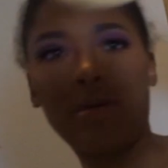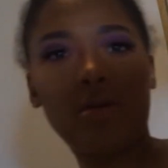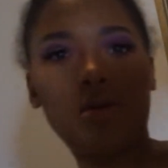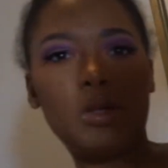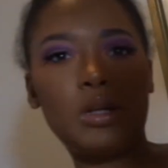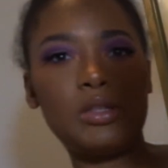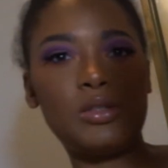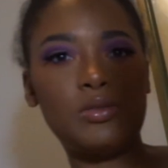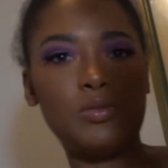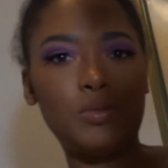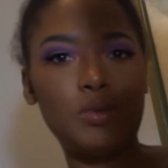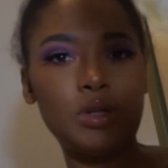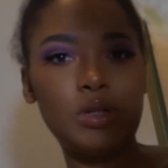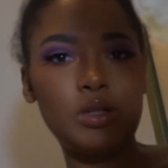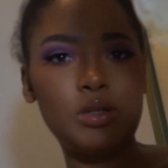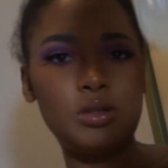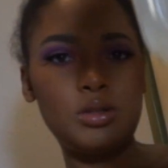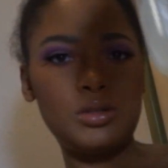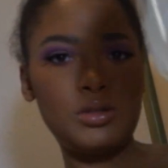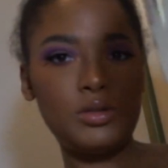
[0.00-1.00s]
That's
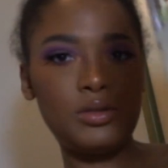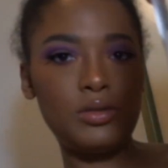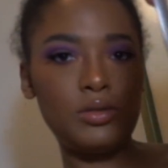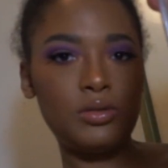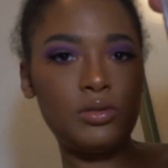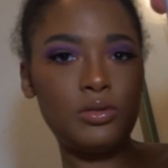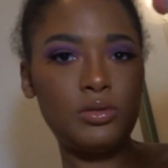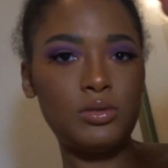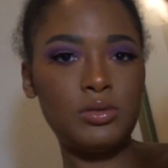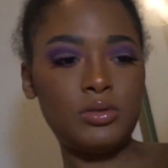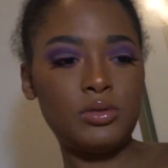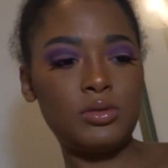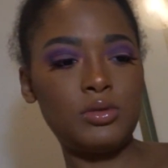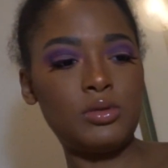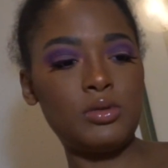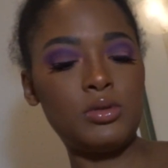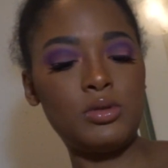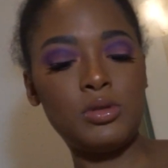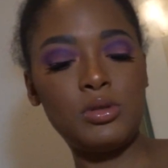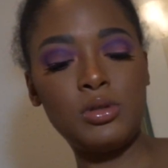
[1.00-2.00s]
1
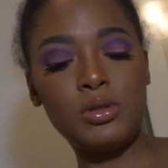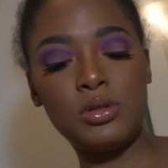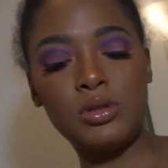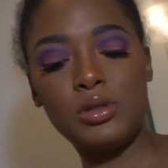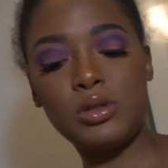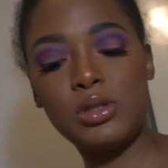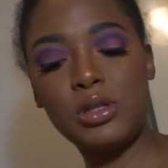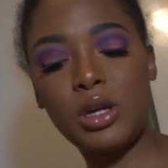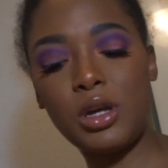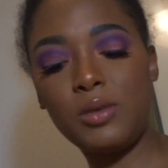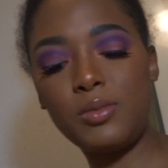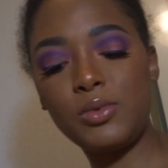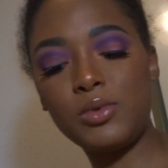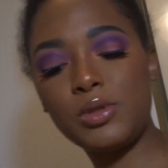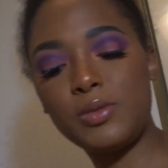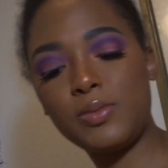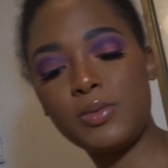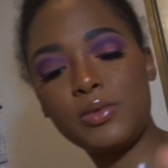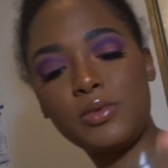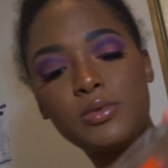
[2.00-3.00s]

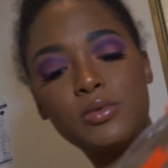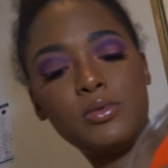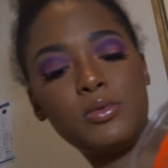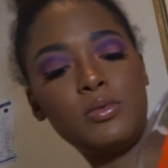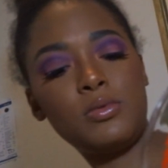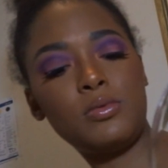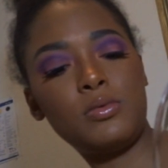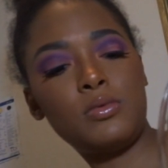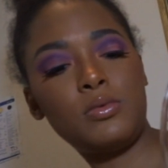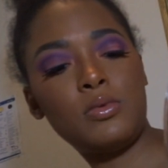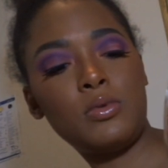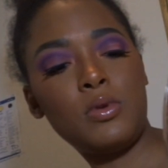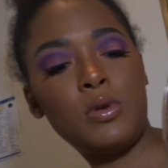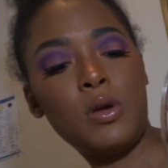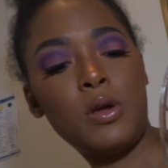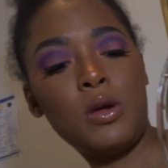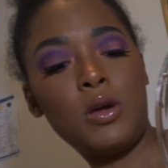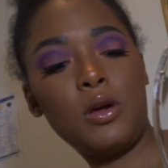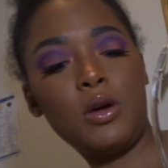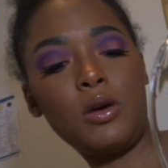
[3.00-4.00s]
tablespoon.
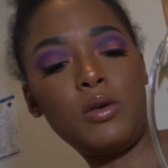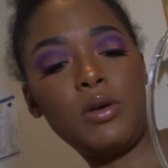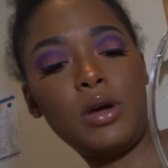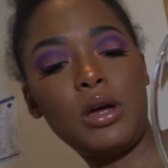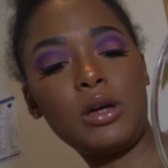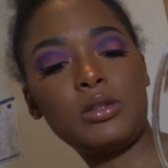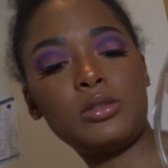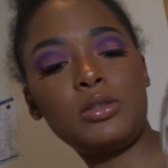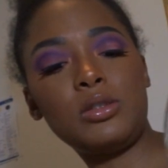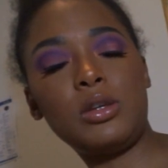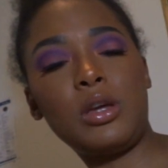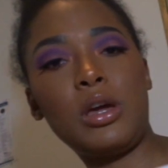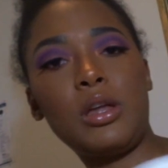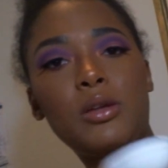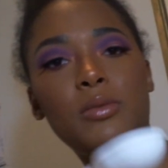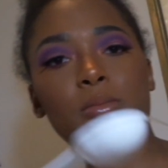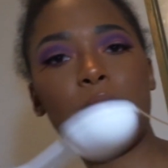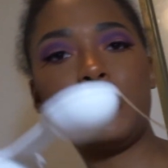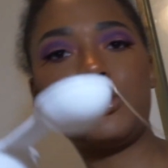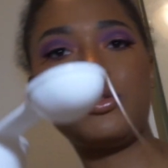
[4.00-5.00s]
Oh, I actually had
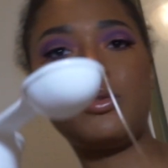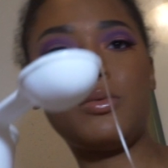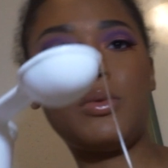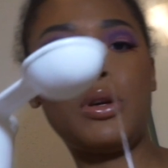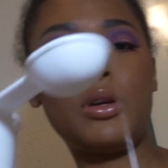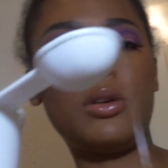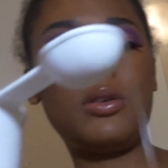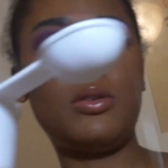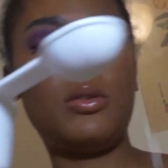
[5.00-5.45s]
it measured right,